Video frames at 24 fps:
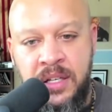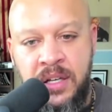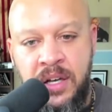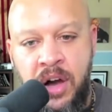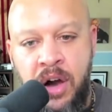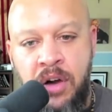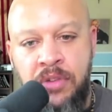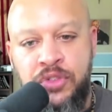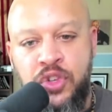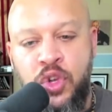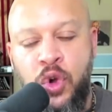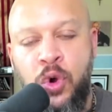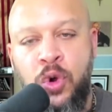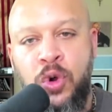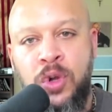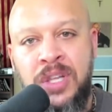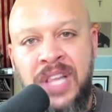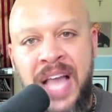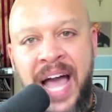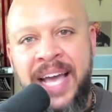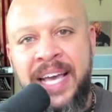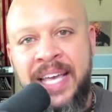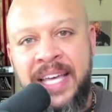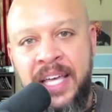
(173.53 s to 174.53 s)
of your
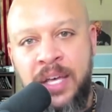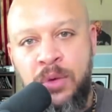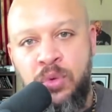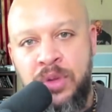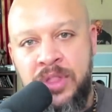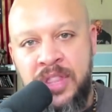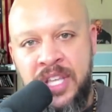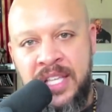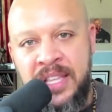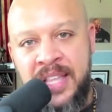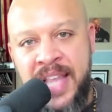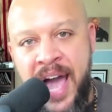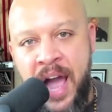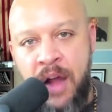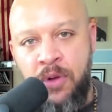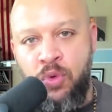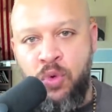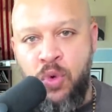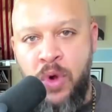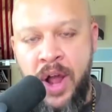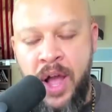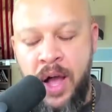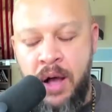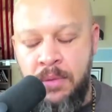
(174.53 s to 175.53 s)
liking within that
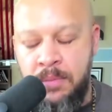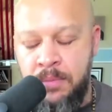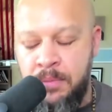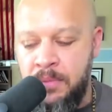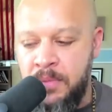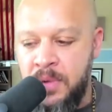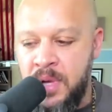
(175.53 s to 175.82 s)
realm.